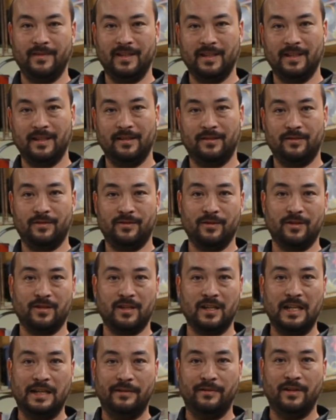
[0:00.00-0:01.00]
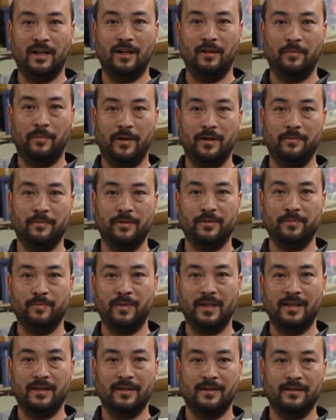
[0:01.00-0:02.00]
it's just kind of an all-purpose
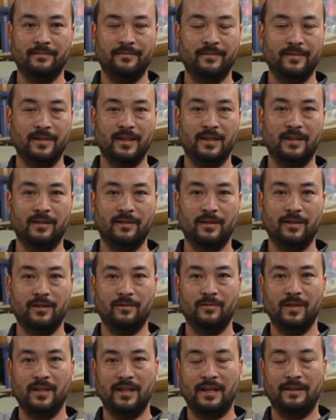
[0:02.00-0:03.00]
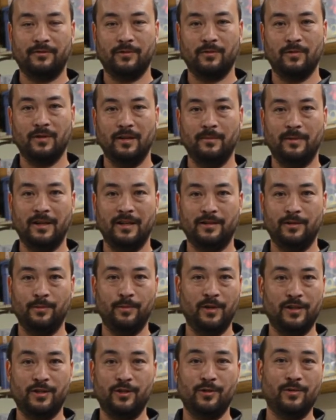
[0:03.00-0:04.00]
beater. You know, you don't really have to worry about too
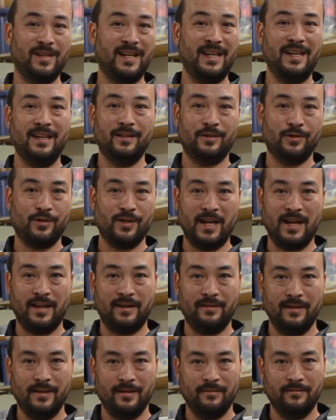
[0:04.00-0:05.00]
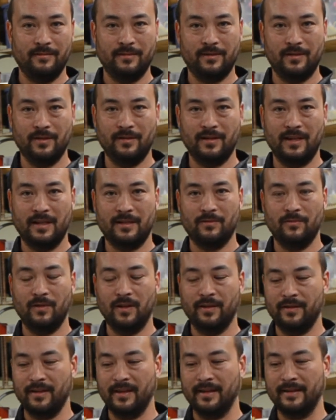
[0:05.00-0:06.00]
much. You can't shatter it, so that's
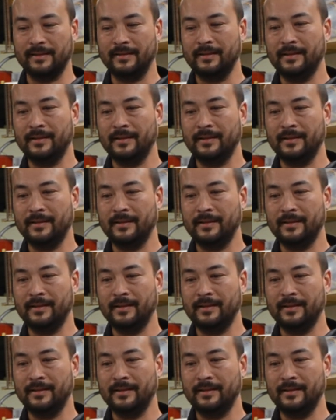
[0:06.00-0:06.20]
one thing.